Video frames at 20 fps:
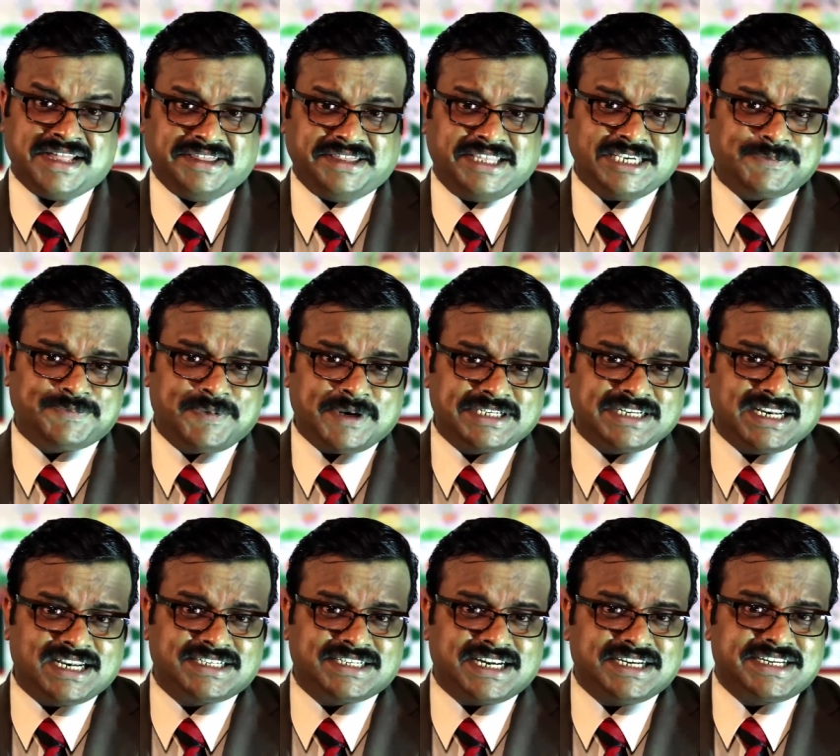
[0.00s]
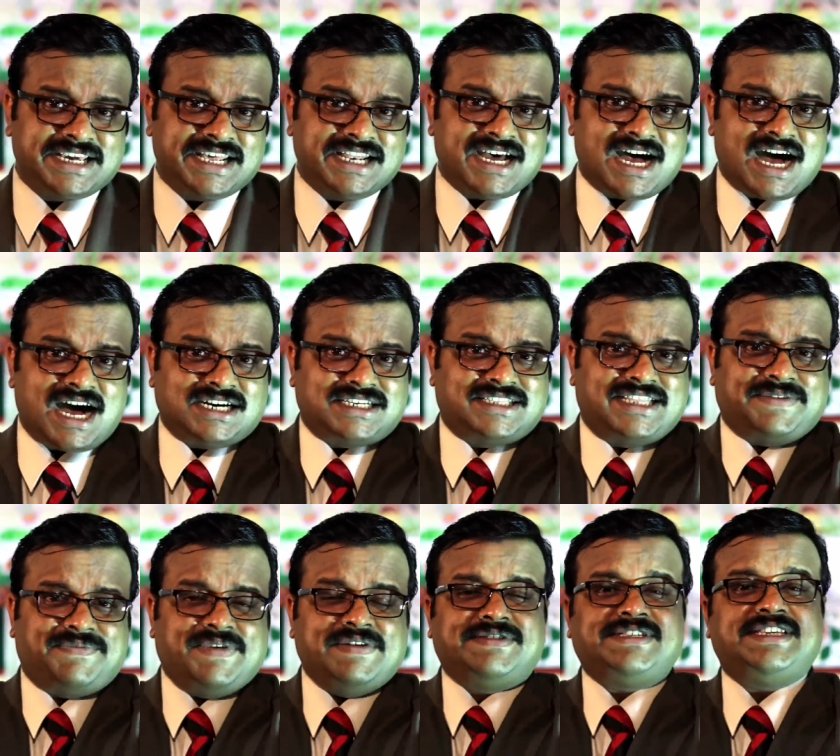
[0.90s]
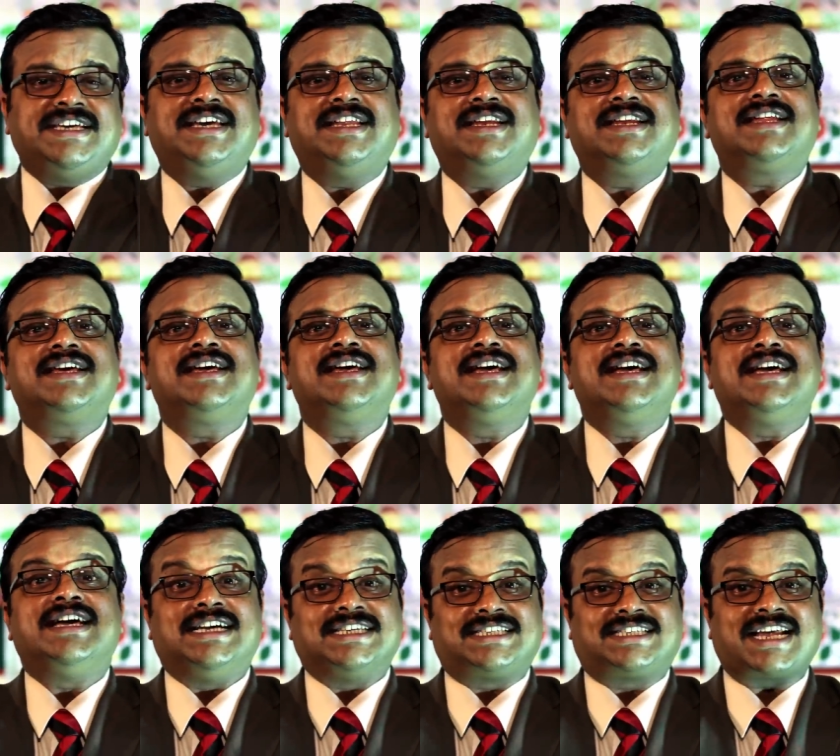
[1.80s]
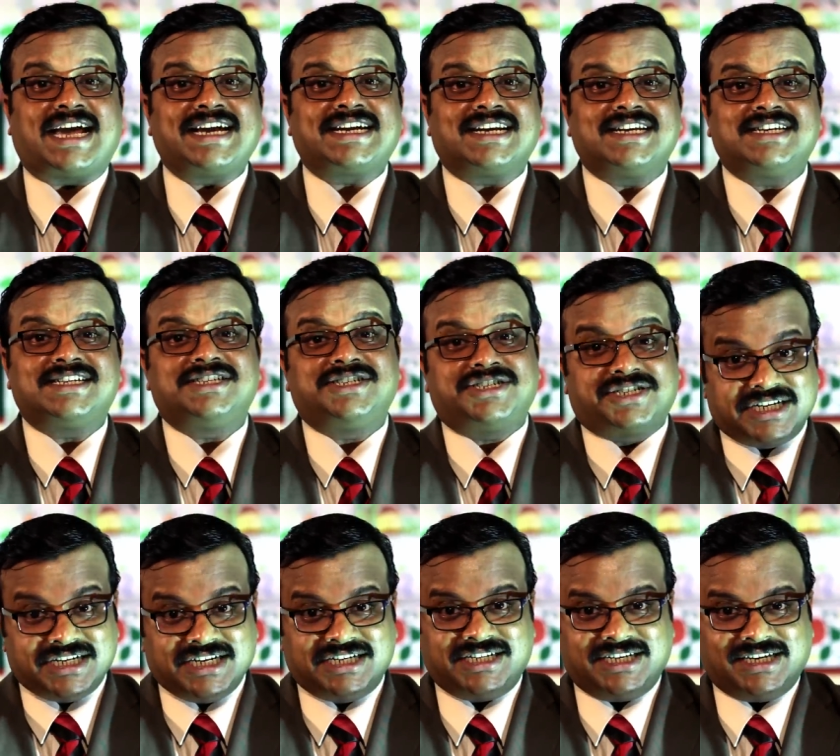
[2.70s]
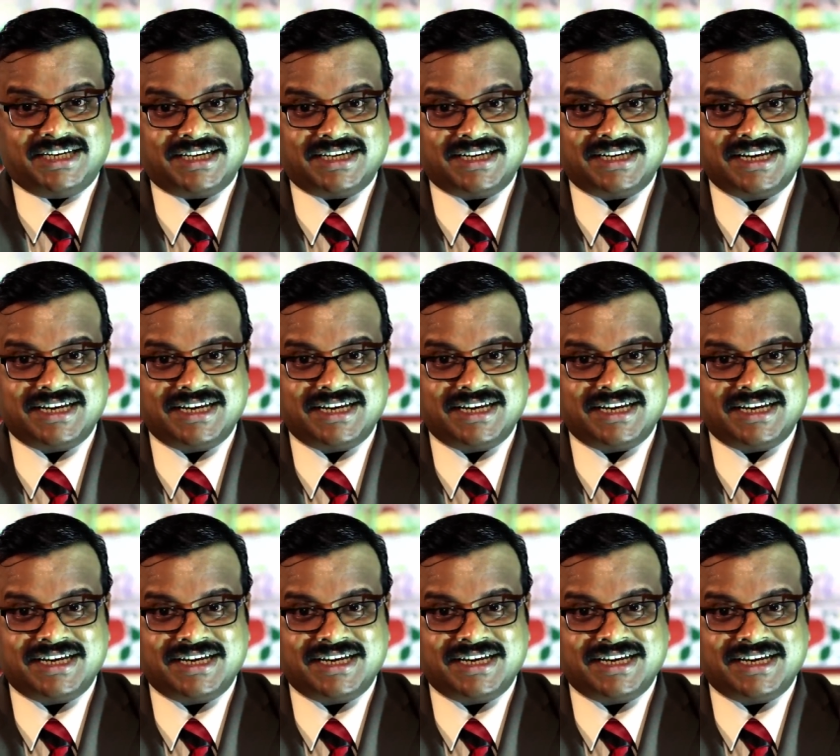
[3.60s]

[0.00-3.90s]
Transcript: This particular trenticular art that we've seen is titled Trinity.